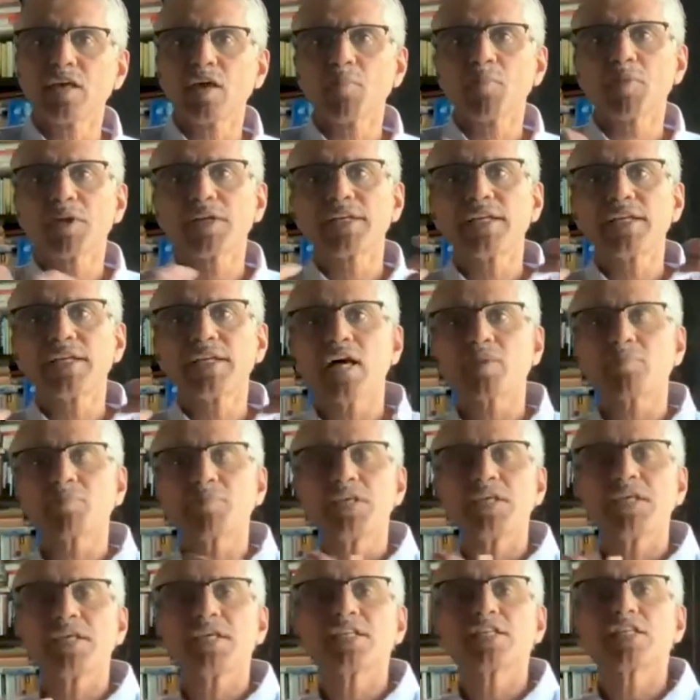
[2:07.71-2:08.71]
but not
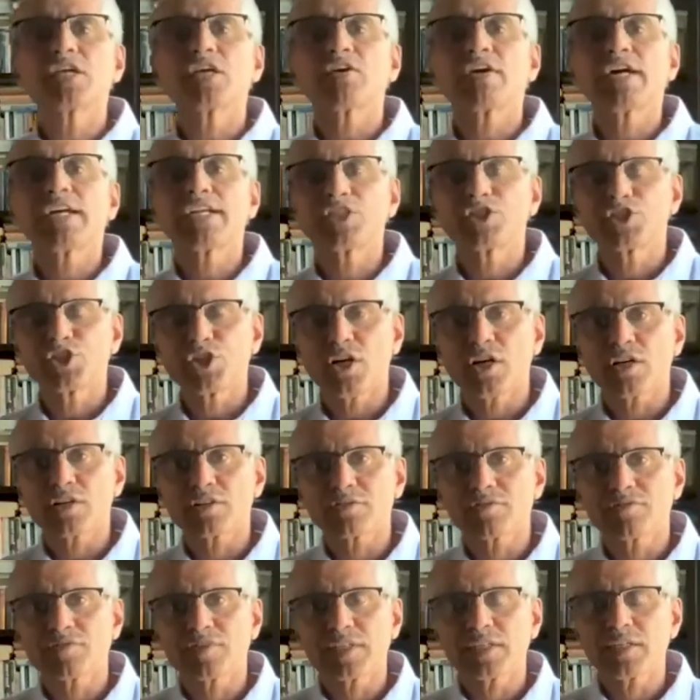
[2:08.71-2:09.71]
being in the right
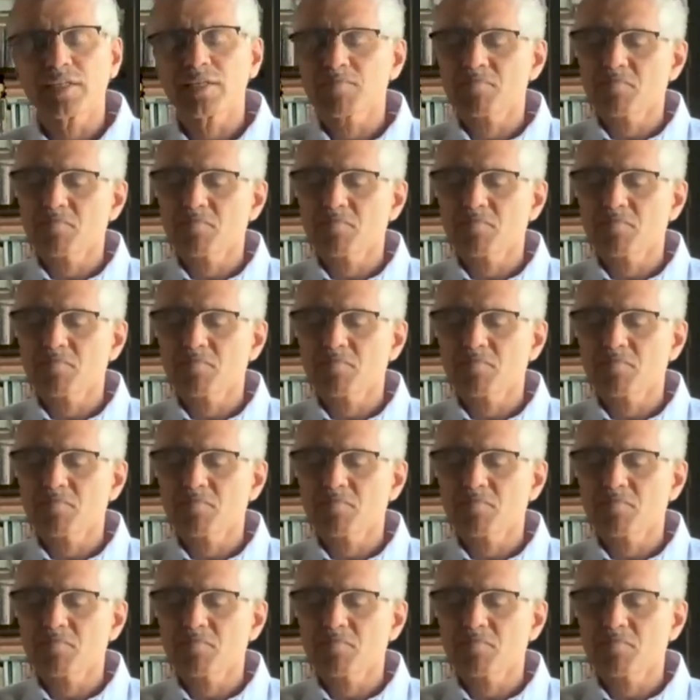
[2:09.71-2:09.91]
geography.